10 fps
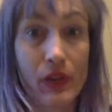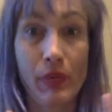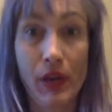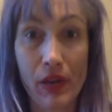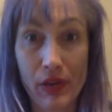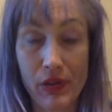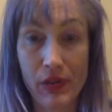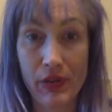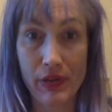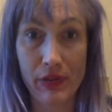
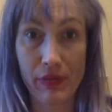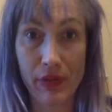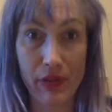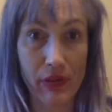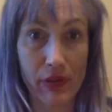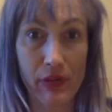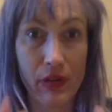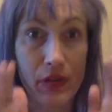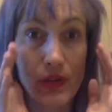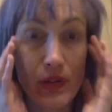Apologies if that's against
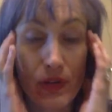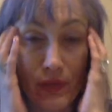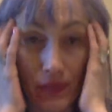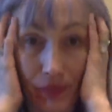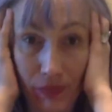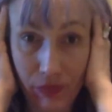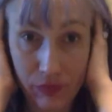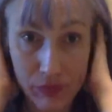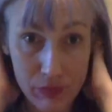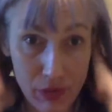content
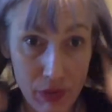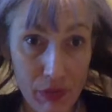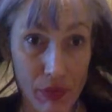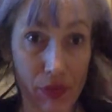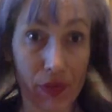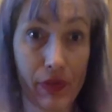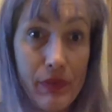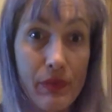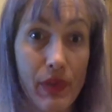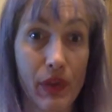rules.
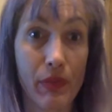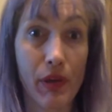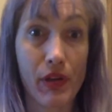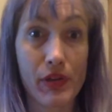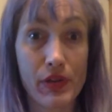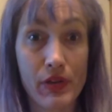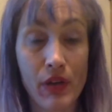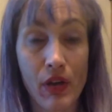My apologies.